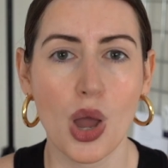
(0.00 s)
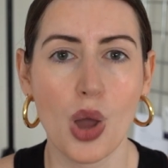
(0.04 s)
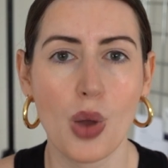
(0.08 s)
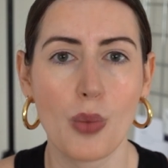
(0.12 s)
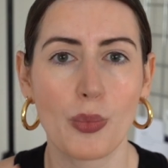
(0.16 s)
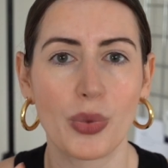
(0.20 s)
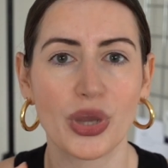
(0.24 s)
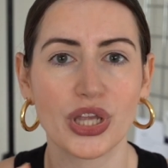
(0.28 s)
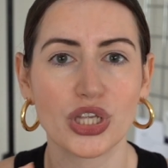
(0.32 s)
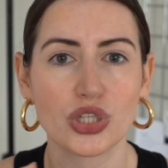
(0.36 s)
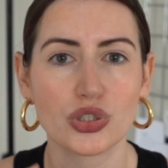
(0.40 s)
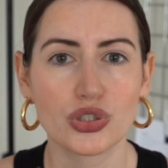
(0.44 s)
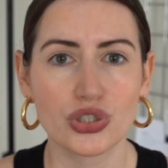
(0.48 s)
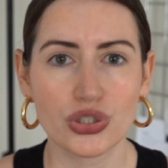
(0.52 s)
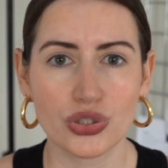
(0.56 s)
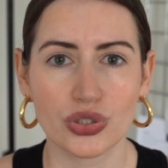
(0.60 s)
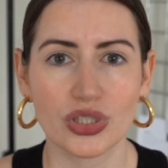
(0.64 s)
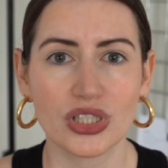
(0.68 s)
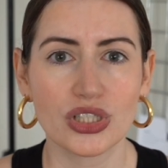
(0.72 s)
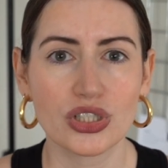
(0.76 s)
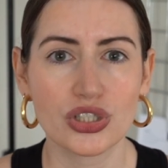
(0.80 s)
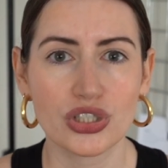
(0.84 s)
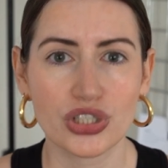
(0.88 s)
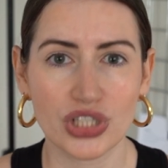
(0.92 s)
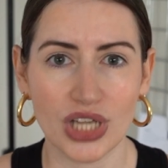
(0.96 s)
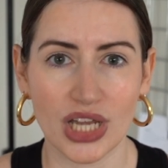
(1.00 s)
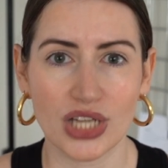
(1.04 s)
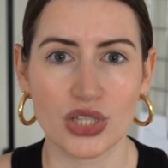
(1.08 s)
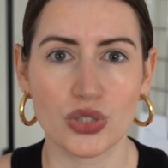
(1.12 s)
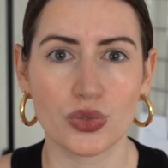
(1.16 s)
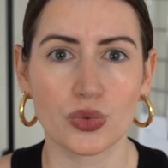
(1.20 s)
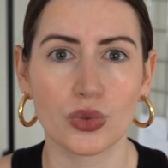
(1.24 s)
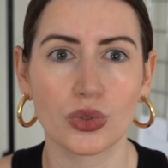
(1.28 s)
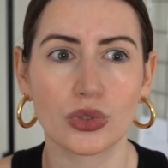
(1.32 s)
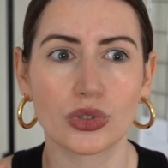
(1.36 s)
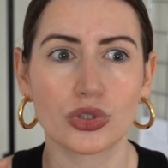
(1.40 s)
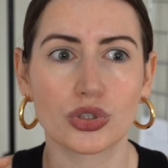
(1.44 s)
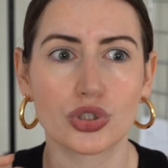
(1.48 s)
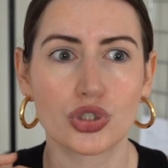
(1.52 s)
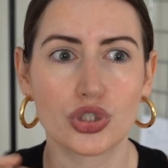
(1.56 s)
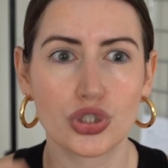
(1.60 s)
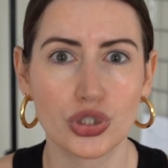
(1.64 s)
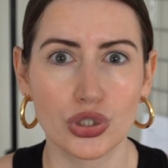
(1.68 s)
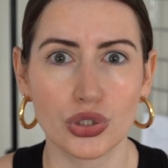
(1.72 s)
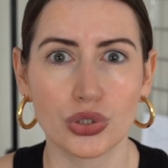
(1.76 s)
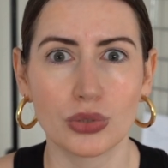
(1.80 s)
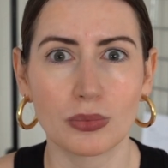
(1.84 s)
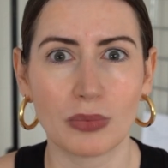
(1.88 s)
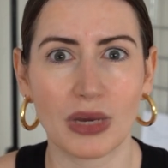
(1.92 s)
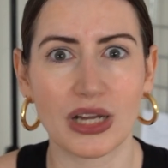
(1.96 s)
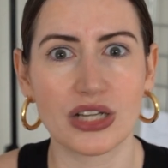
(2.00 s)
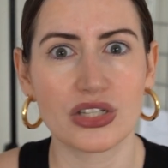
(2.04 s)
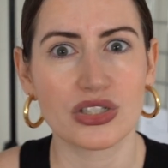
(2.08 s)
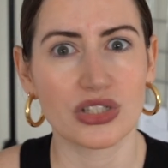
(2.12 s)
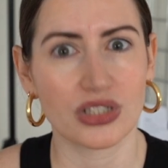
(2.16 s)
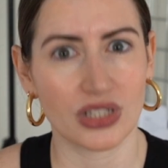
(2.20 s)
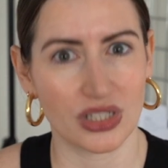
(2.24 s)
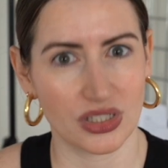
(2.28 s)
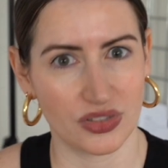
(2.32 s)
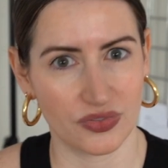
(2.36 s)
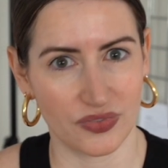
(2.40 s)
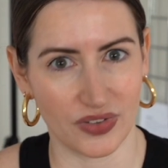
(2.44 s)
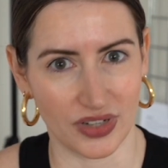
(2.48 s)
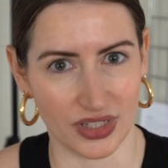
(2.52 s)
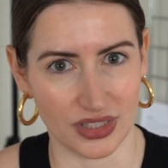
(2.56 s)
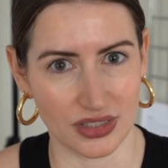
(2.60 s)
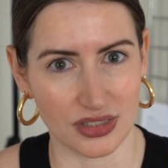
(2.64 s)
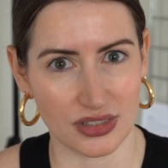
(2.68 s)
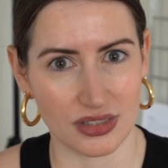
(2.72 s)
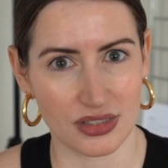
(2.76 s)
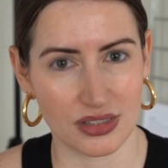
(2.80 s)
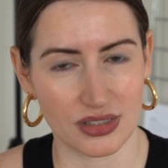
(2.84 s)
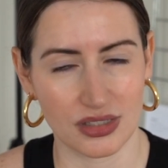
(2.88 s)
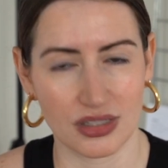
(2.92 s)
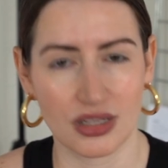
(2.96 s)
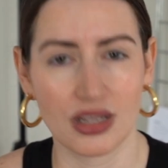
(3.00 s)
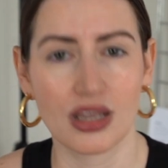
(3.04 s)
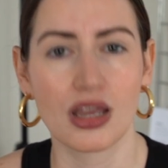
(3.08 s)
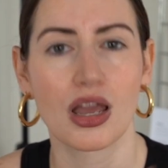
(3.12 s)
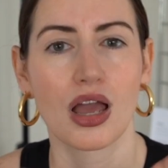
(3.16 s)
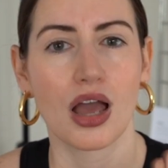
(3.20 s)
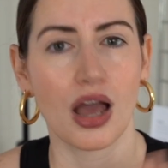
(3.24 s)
but you shouldn't schedule too much in advance.